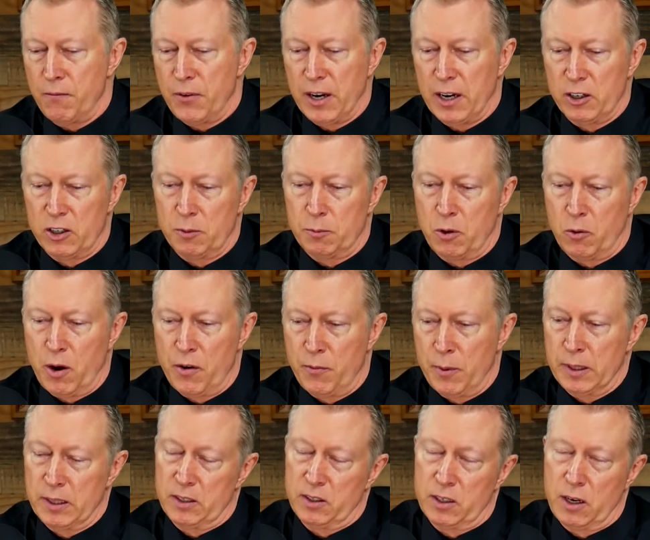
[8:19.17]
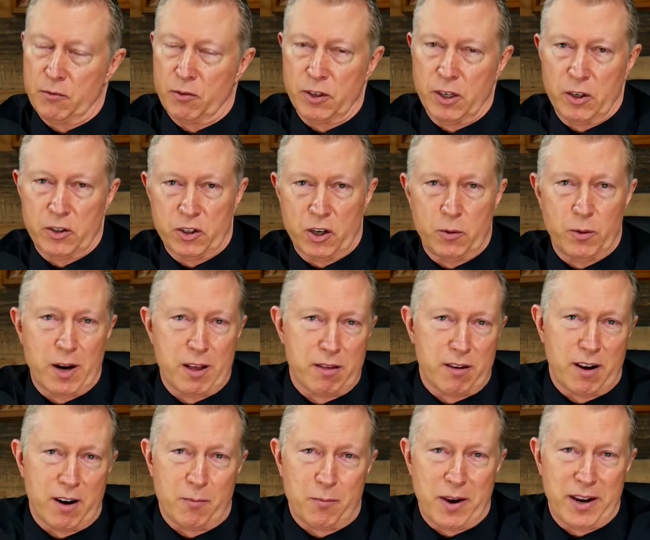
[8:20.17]
In fact, I told my wife about this several years ago when I
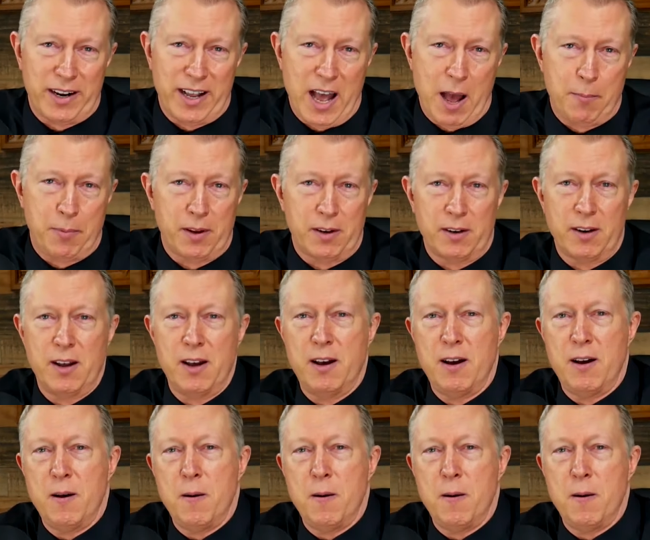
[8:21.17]
thought it might happen.